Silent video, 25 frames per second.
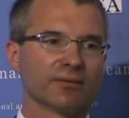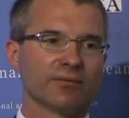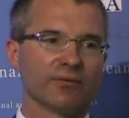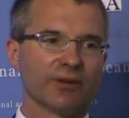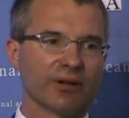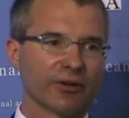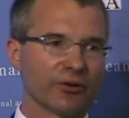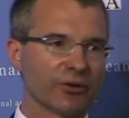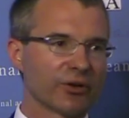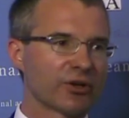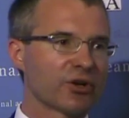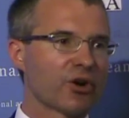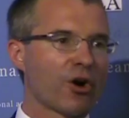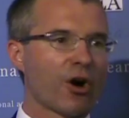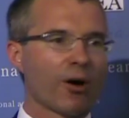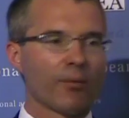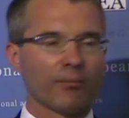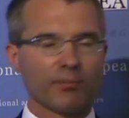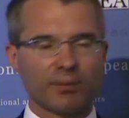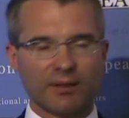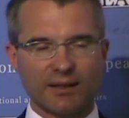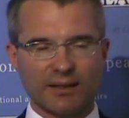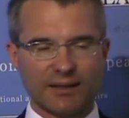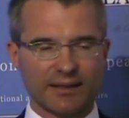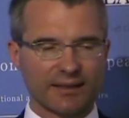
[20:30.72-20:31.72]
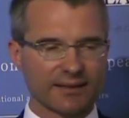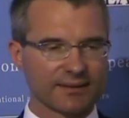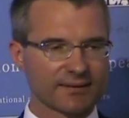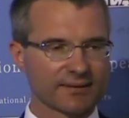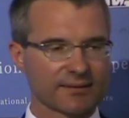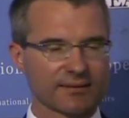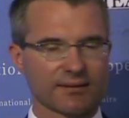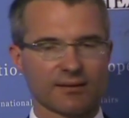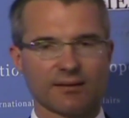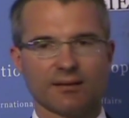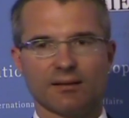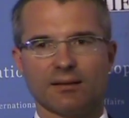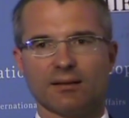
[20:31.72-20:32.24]
a very
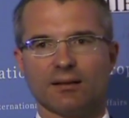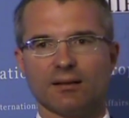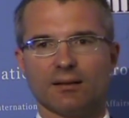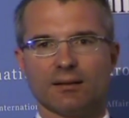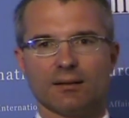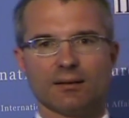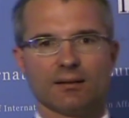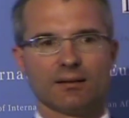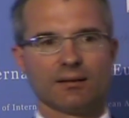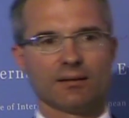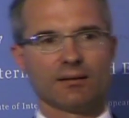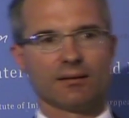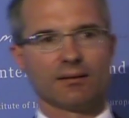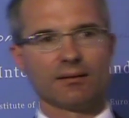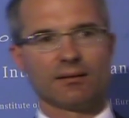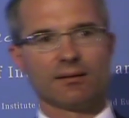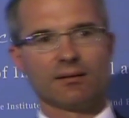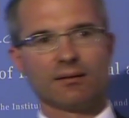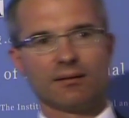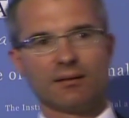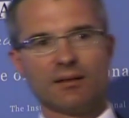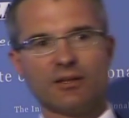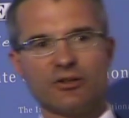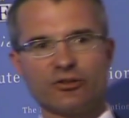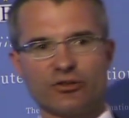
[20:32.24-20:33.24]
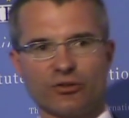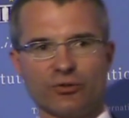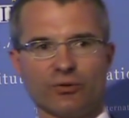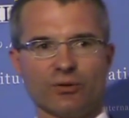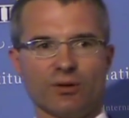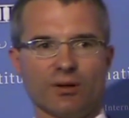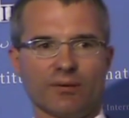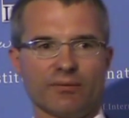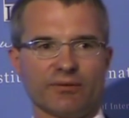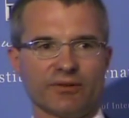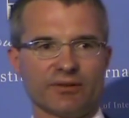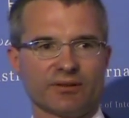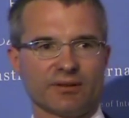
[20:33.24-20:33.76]
complex uh, issue,
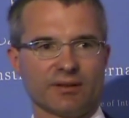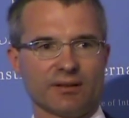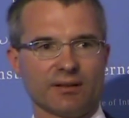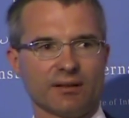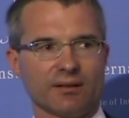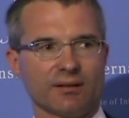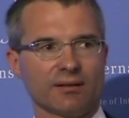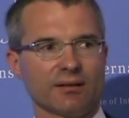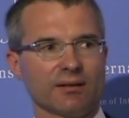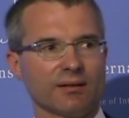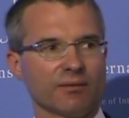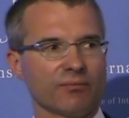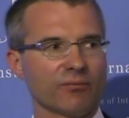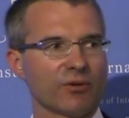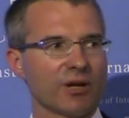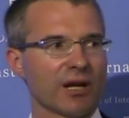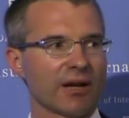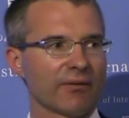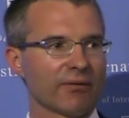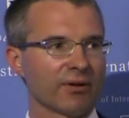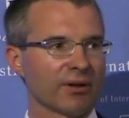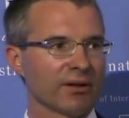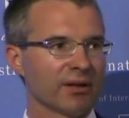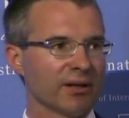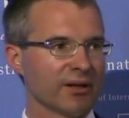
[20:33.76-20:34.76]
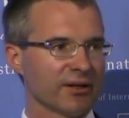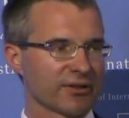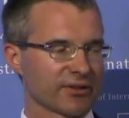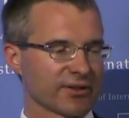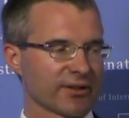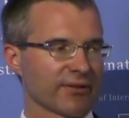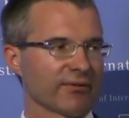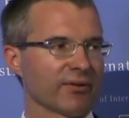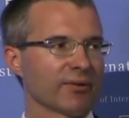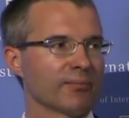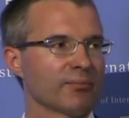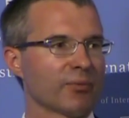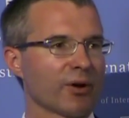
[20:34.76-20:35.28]
obviously. And we have a
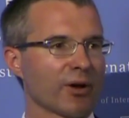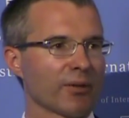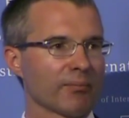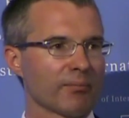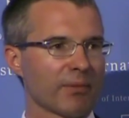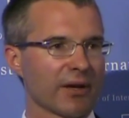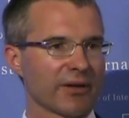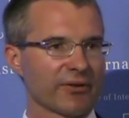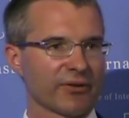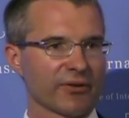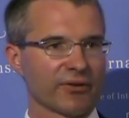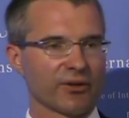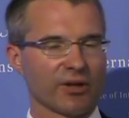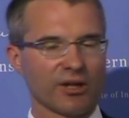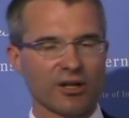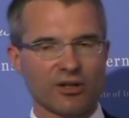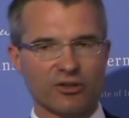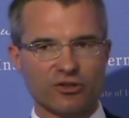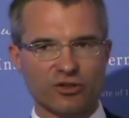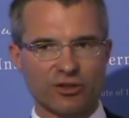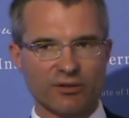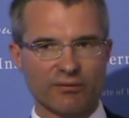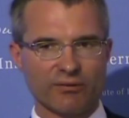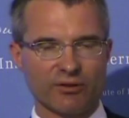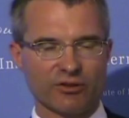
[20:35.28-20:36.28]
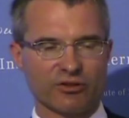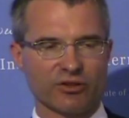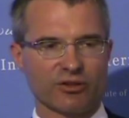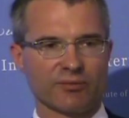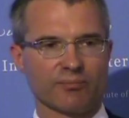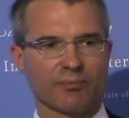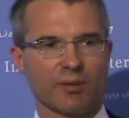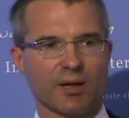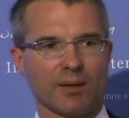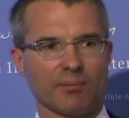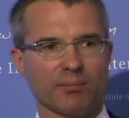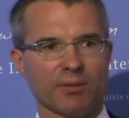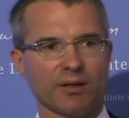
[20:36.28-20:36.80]
sovereign bond methodology, which is
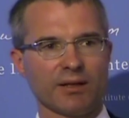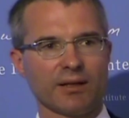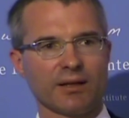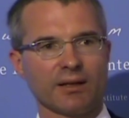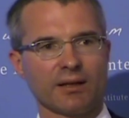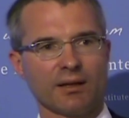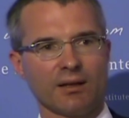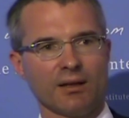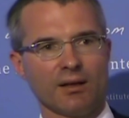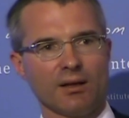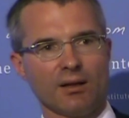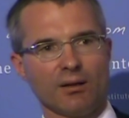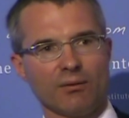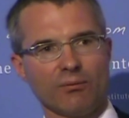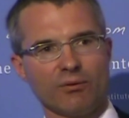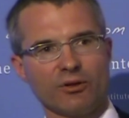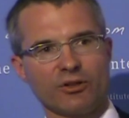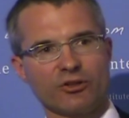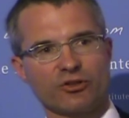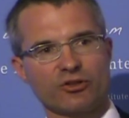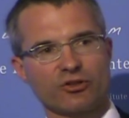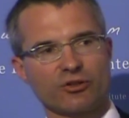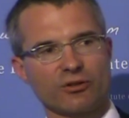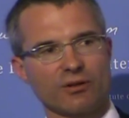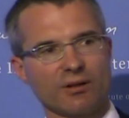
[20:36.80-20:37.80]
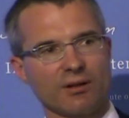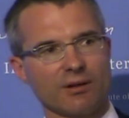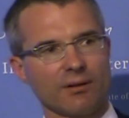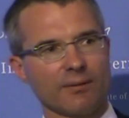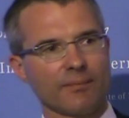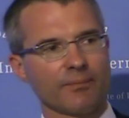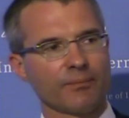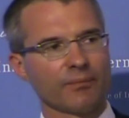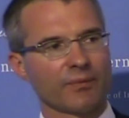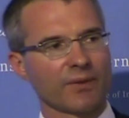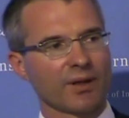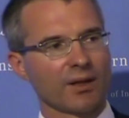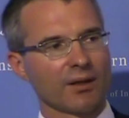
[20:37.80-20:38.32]
public, which
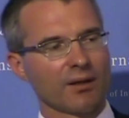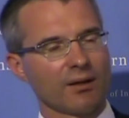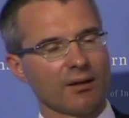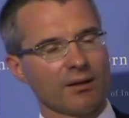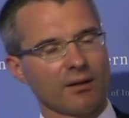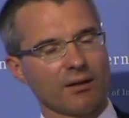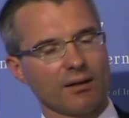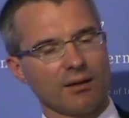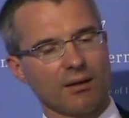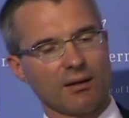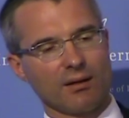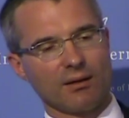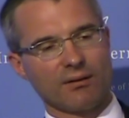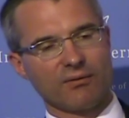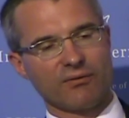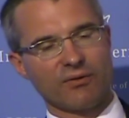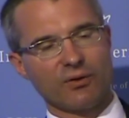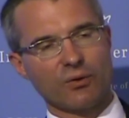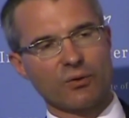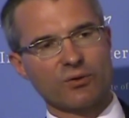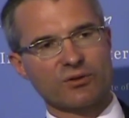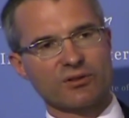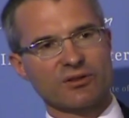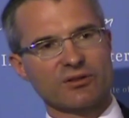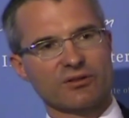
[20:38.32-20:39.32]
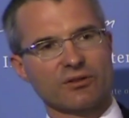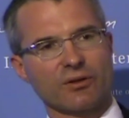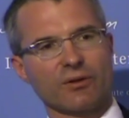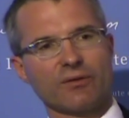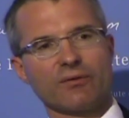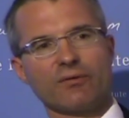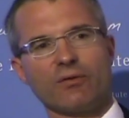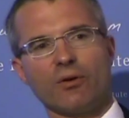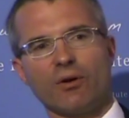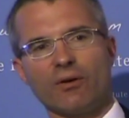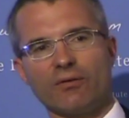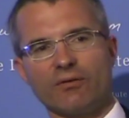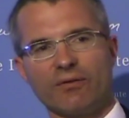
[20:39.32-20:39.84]
um, uh, focuses on
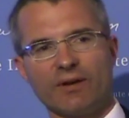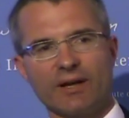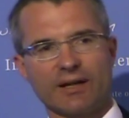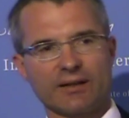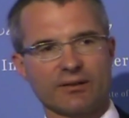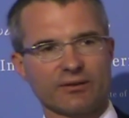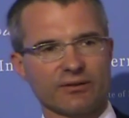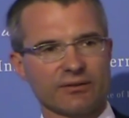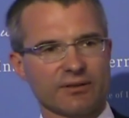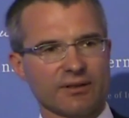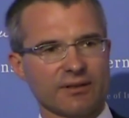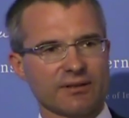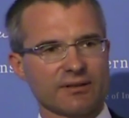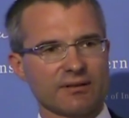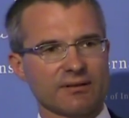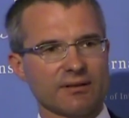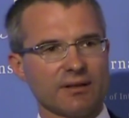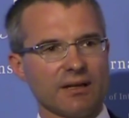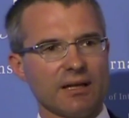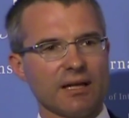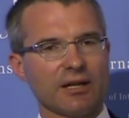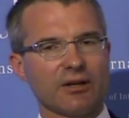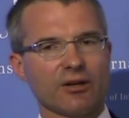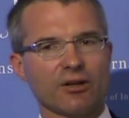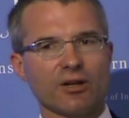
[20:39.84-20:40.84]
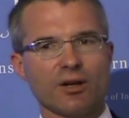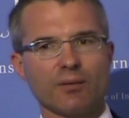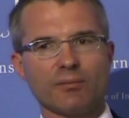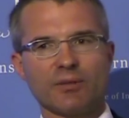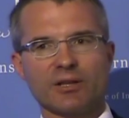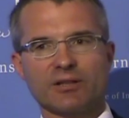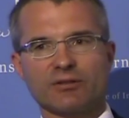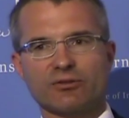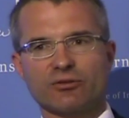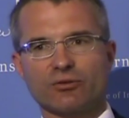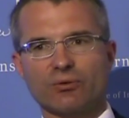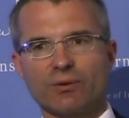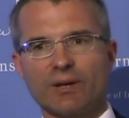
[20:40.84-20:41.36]
four factors. It's economic
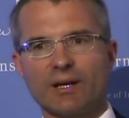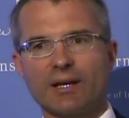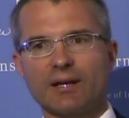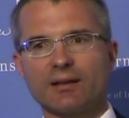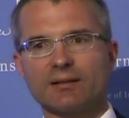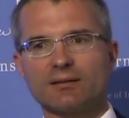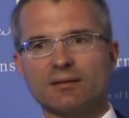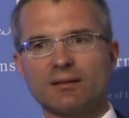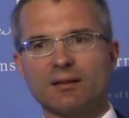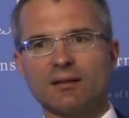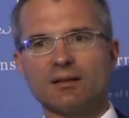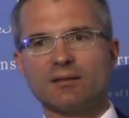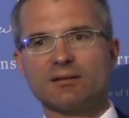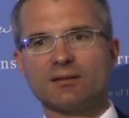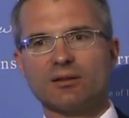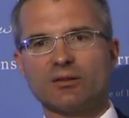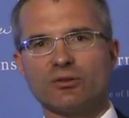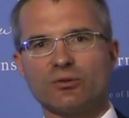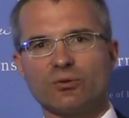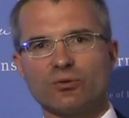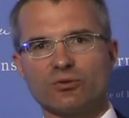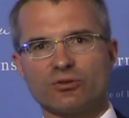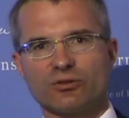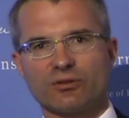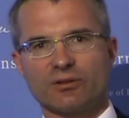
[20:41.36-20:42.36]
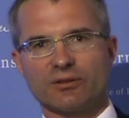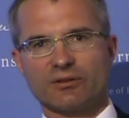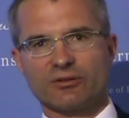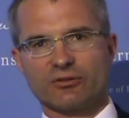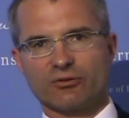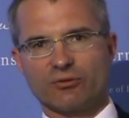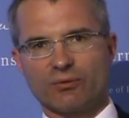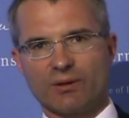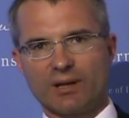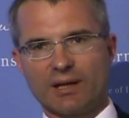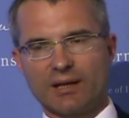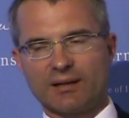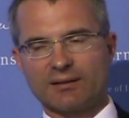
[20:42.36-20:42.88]
strength, institutional
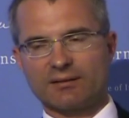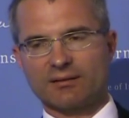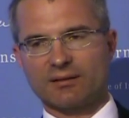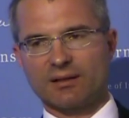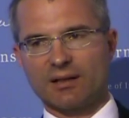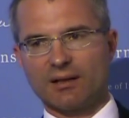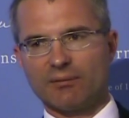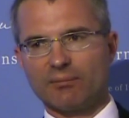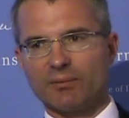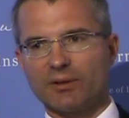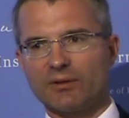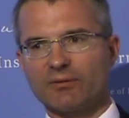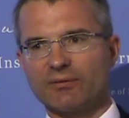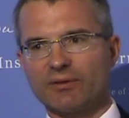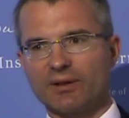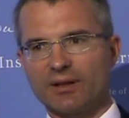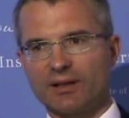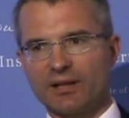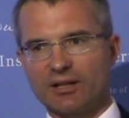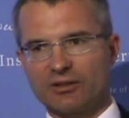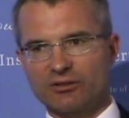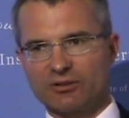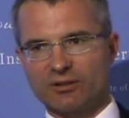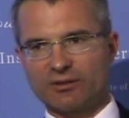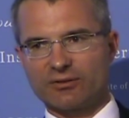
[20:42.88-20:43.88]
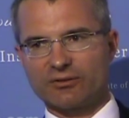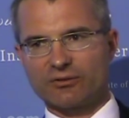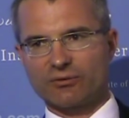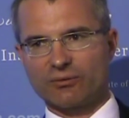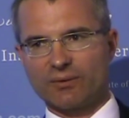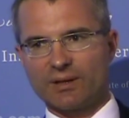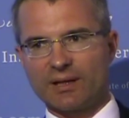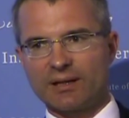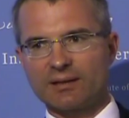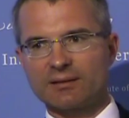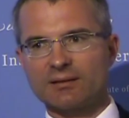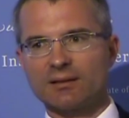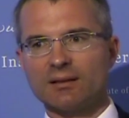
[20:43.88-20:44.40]
strength, government financial
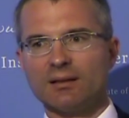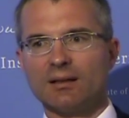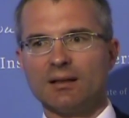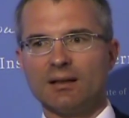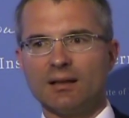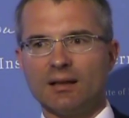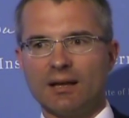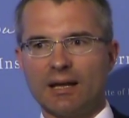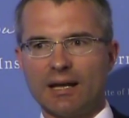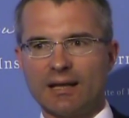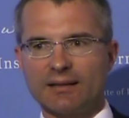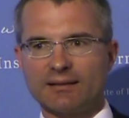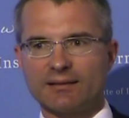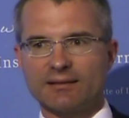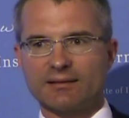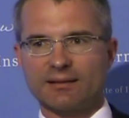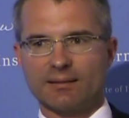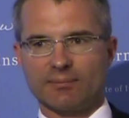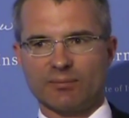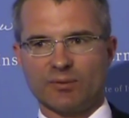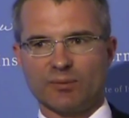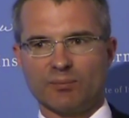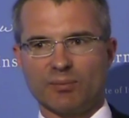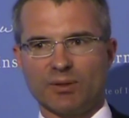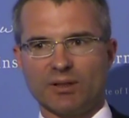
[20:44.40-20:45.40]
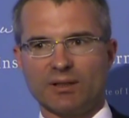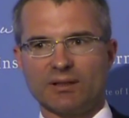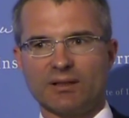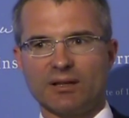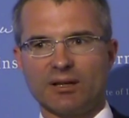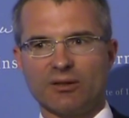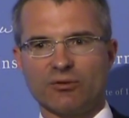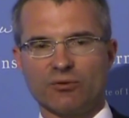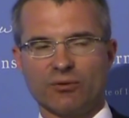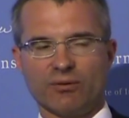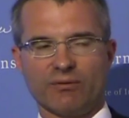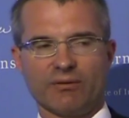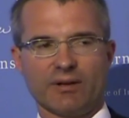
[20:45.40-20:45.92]
strength, and susceptibility
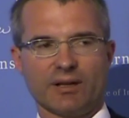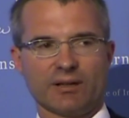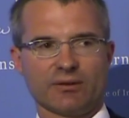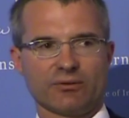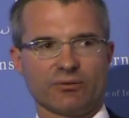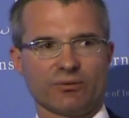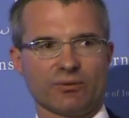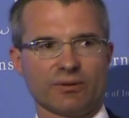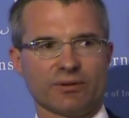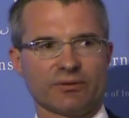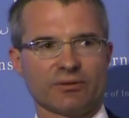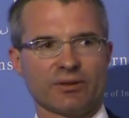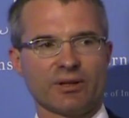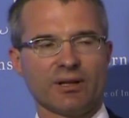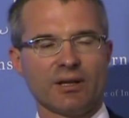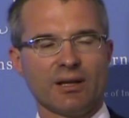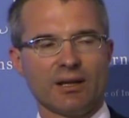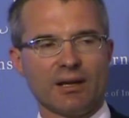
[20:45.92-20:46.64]
to event risk.